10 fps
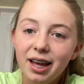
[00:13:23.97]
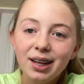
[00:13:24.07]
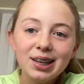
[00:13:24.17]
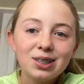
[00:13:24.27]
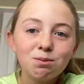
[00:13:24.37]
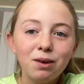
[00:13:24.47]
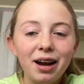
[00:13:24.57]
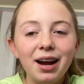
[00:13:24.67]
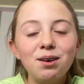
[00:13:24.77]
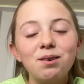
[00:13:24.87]
this
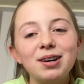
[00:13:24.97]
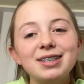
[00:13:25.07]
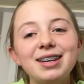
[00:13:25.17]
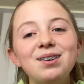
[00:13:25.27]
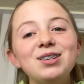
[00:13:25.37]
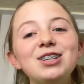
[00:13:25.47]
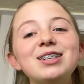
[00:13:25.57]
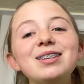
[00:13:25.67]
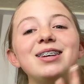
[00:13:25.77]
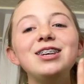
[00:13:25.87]
one-eyed horse, and it was
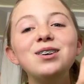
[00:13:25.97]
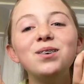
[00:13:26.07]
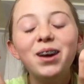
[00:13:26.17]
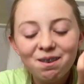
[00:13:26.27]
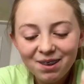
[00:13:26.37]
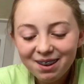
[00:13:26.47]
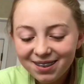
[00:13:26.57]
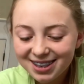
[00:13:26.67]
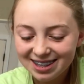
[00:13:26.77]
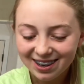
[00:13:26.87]
just, it made
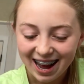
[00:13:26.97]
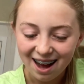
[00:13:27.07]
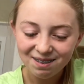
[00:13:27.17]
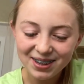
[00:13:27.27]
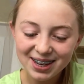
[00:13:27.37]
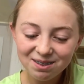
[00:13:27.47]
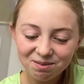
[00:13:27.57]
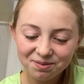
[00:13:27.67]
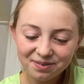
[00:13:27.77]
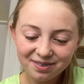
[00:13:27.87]
me so happy
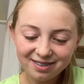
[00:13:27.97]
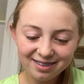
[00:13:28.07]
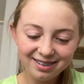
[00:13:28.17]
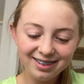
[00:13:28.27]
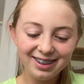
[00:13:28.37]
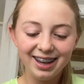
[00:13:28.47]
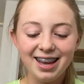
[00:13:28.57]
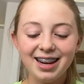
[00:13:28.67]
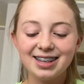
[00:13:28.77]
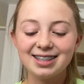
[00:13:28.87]

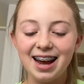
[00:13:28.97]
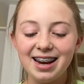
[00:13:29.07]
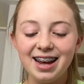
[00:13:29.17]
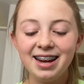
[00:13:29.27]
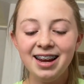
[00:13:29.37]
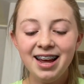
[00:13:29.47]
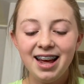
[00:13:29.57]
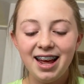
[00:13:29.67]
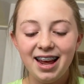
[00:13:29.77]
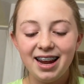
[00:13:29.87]
and excited,
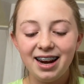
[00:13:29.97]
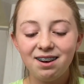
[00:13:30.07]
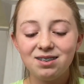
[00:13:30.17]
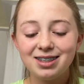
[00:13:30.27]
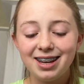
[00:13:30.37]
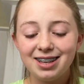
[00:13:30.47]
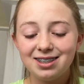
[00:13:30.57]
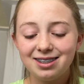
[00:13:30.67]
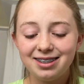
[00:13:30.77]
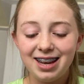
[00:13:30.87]
and I was like,
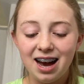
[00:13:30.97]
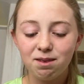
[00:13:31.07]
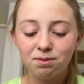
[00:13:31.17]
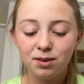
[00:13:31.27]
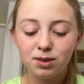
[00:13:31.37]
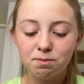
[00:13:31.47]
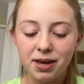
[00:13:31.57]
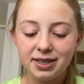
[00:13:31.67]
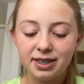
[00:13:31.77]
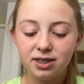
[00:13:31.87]
yeah, it was
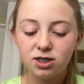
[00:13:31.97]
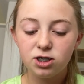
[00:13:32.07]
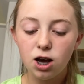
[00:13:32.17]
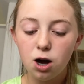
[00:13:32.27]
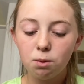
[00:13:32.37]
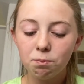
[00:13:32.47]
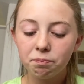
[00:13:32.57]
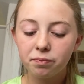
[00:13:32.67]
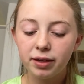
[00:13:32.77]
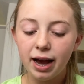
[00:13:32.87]
amazing. So
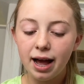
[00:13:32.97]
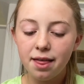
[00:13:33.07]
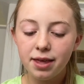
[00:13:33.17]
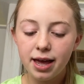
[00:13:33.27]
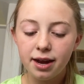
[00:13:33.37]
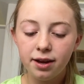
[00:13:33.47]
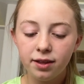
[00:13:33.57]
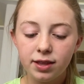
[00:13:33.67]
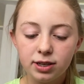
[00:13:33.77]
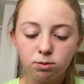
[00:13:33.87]
yeah, and then
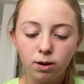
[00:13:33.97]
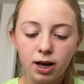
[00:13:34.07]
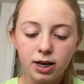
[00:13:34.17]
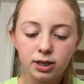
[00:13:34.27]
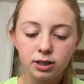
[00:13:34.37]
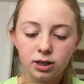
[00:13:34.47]
this was